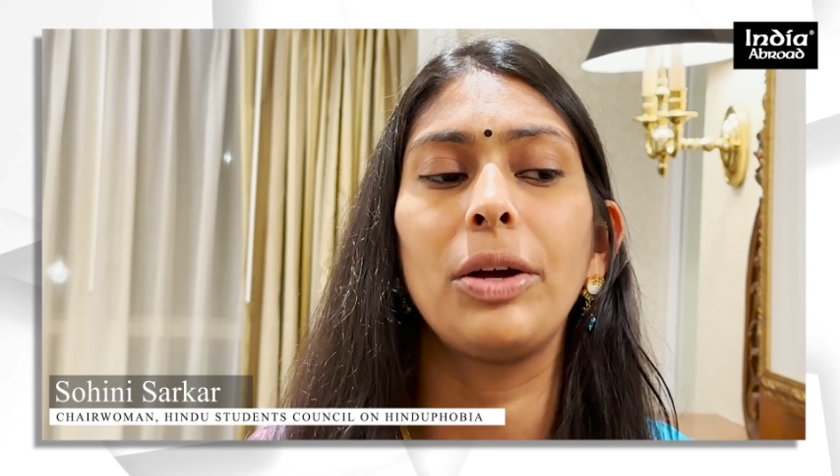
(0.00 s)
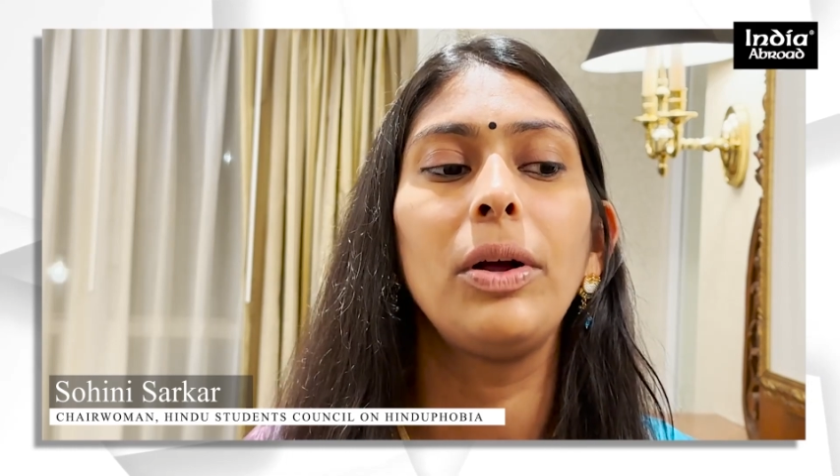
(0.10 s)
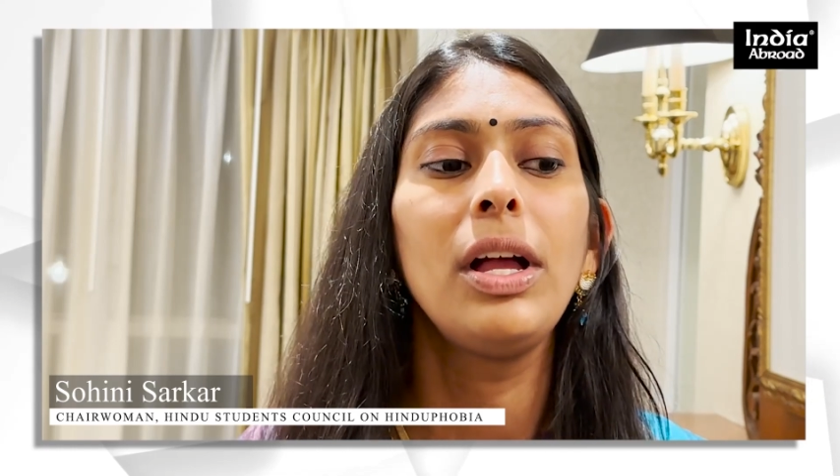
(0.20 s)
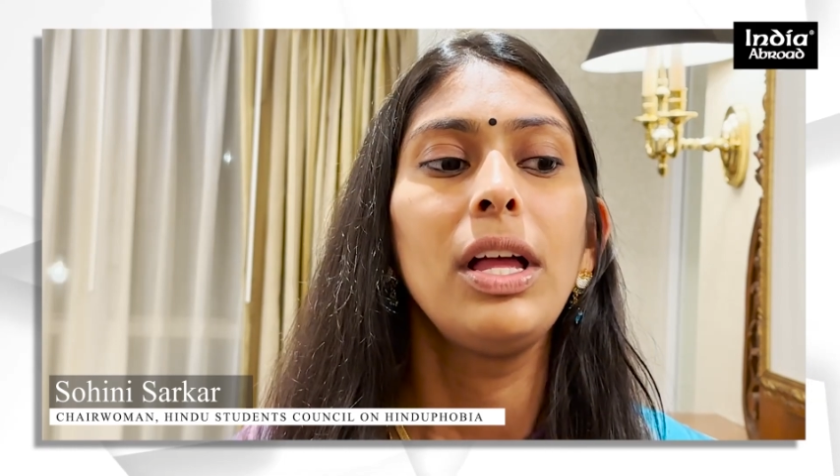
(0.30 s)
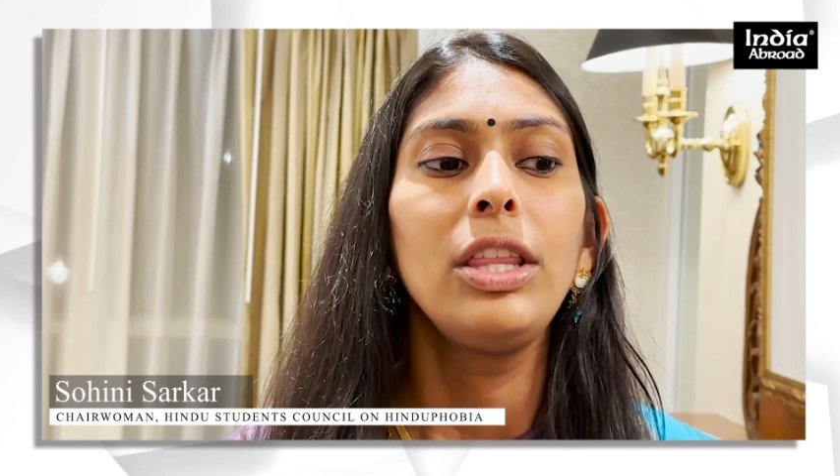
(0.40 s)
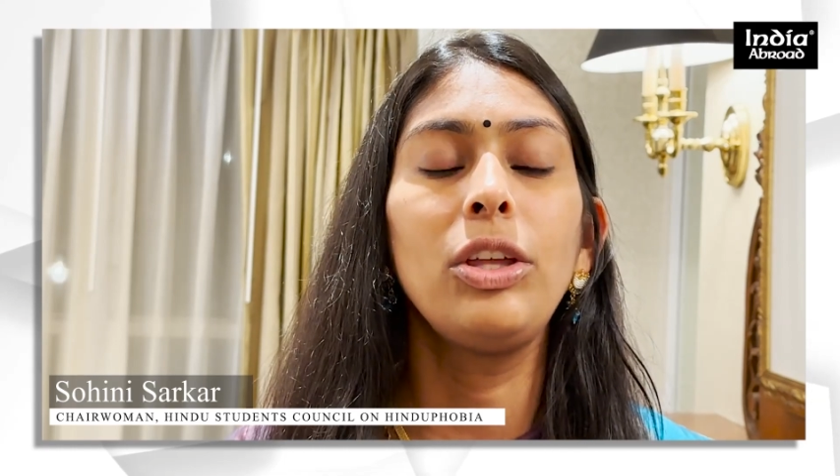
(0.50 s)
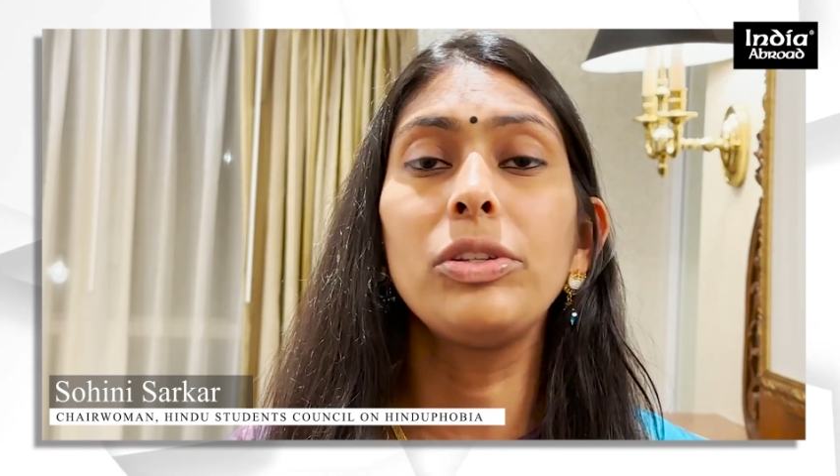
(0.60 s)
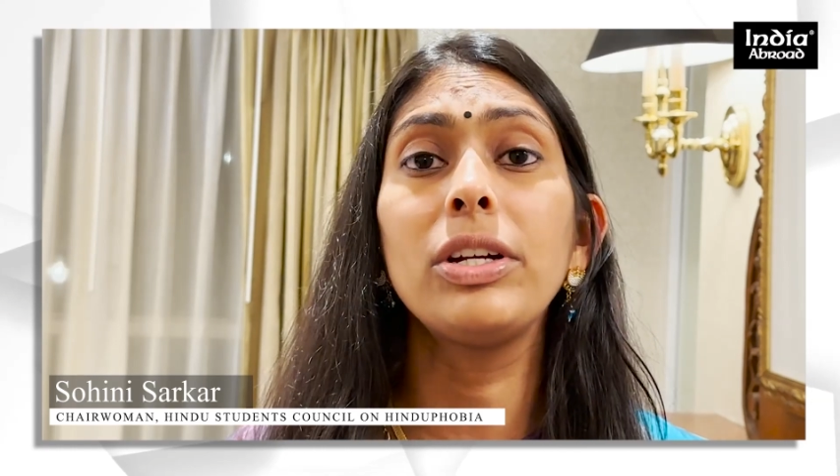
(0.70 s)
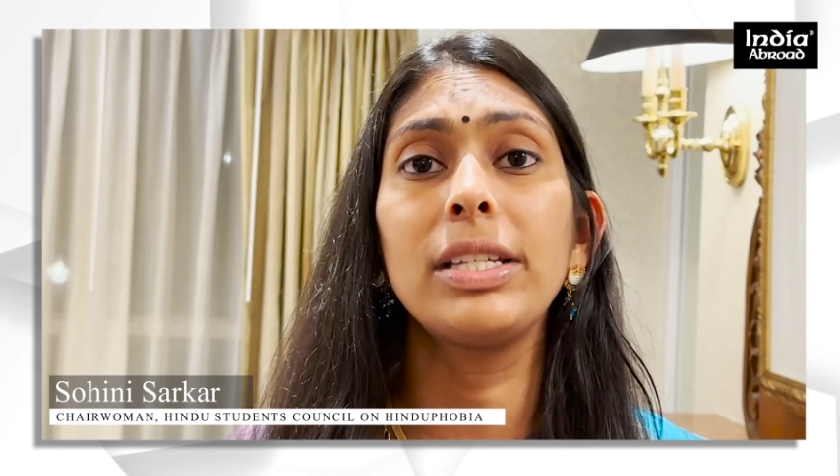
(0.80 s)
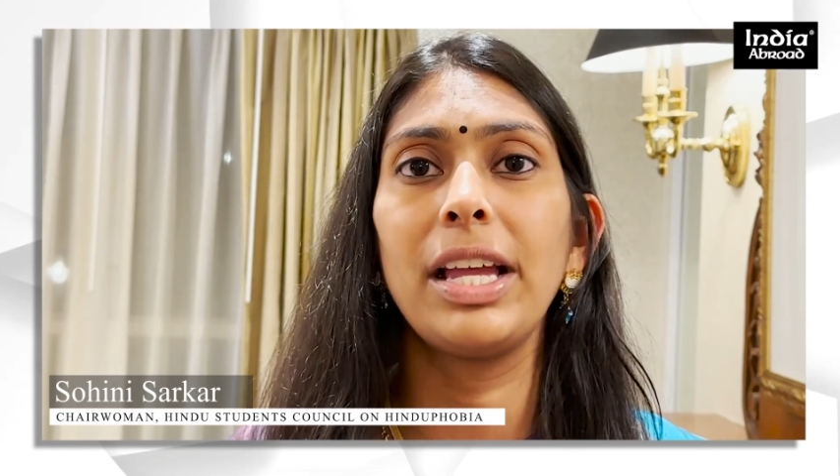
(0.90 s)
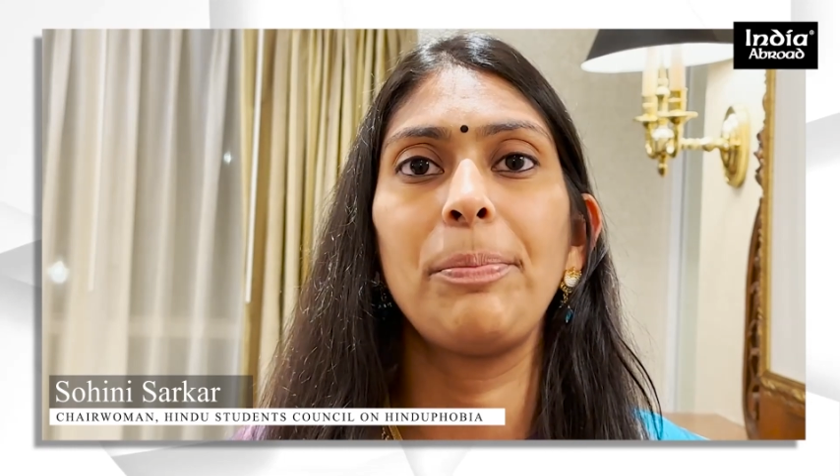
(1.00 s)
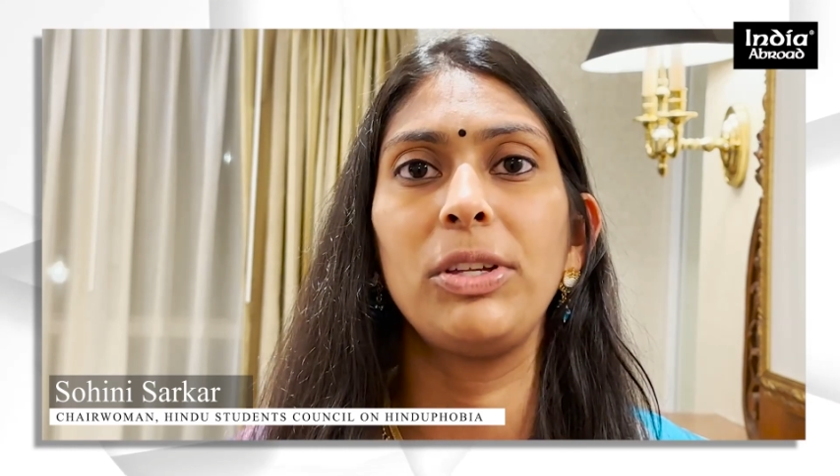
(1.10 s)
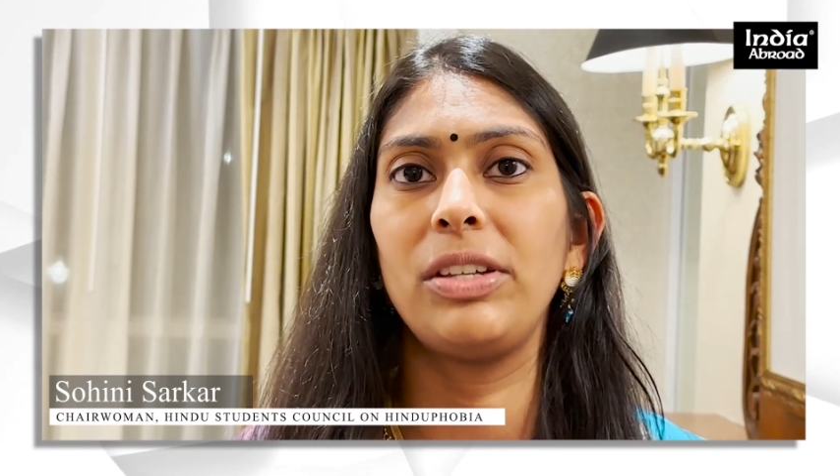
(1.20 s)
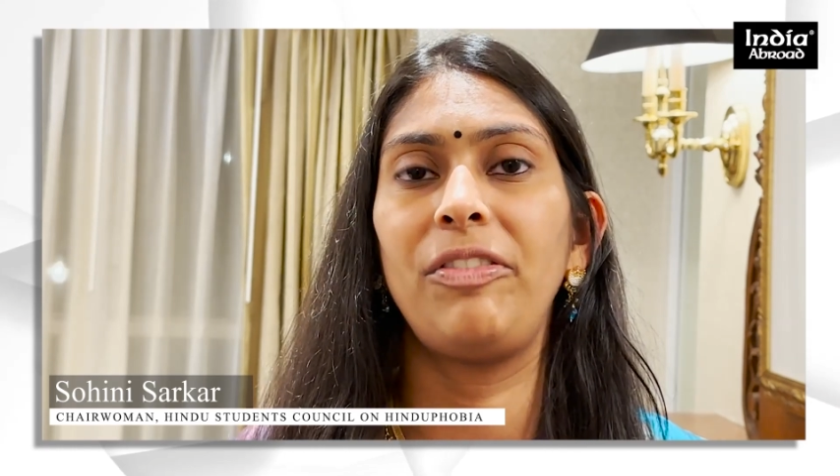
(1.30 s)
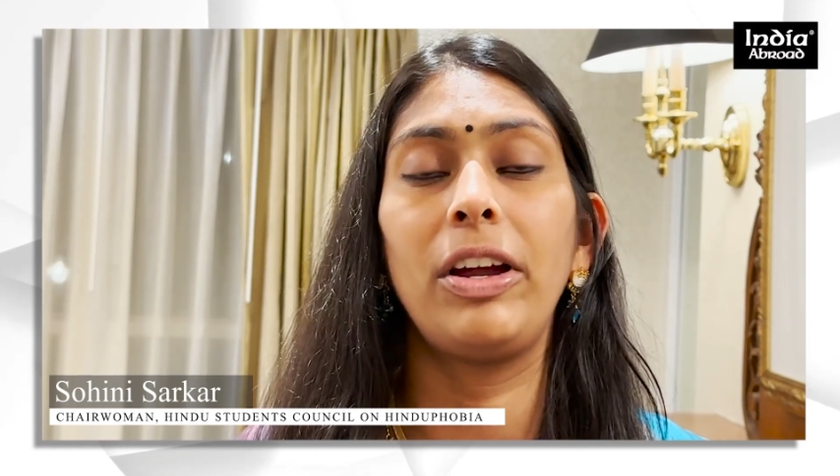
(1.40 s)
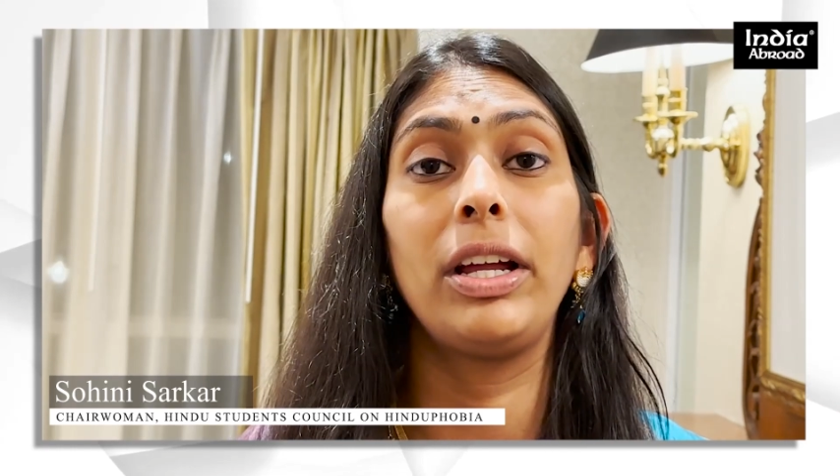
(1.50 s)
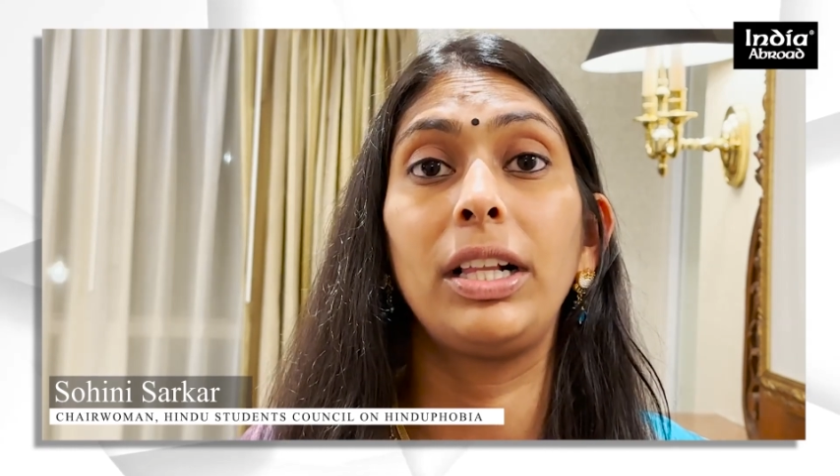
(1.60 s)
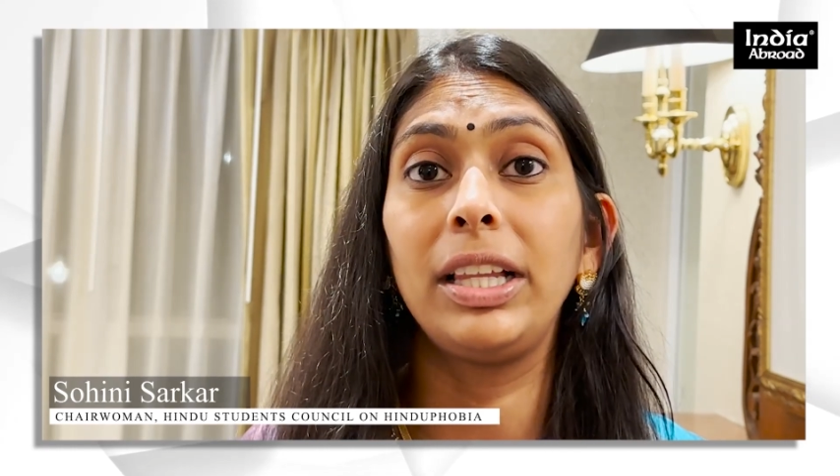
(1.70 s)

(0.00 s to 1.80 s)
So those are examples of very